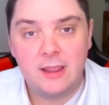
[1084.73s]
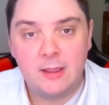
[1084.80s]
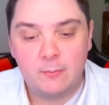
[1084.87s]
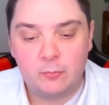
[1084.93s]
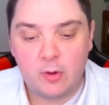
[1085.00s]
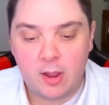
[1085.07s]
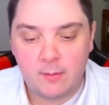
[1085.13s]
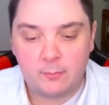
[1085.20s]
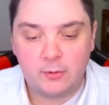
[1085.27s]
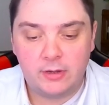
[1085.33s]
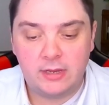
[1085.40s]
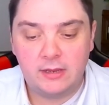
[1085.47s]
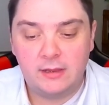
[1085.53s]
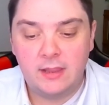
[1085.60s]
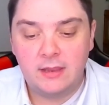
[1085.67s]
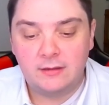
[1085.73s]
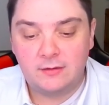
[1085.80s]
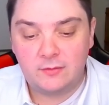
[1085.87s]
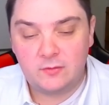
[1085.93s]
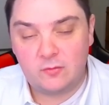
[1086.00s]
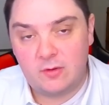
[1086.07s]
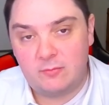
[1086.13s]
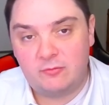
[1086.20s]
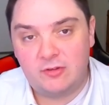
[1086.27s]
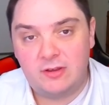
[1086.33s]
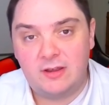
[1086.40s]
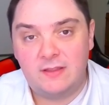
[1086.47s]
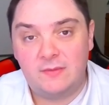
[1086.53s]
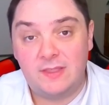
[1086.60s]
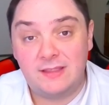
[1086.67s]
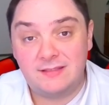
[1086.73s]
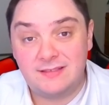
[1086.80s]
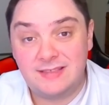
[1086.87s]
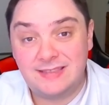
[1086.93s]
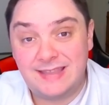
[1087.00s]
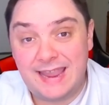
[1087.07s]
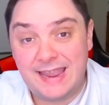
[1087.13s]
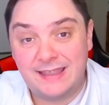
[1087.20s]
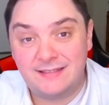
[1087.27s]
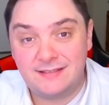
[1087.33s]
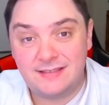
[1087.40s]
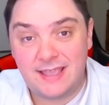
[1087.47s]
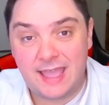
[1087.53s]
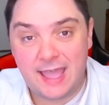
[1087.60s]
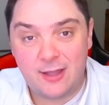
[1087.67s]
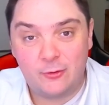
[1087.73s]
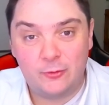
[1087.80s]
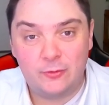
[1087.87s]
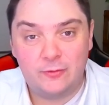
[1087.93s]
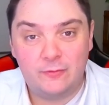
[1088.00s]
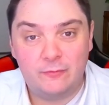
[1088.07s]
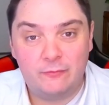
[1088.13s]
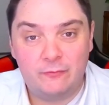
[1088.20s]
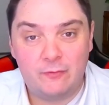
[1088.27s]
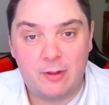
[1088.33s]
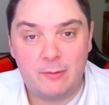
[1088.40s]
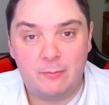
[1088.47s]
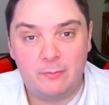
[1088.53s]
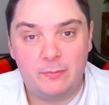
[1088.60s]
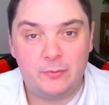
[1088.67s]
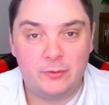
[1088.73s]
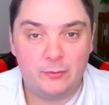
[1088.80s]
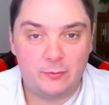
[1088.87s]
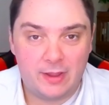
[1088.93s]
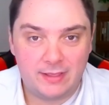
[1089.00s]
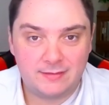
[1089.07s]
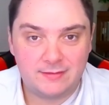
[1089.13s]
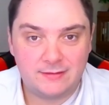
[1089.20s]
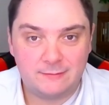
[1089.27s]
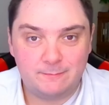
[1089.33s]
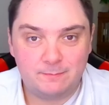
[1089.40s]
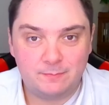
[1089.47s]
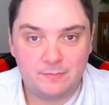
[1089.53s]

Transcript: property description that stands out from the rest.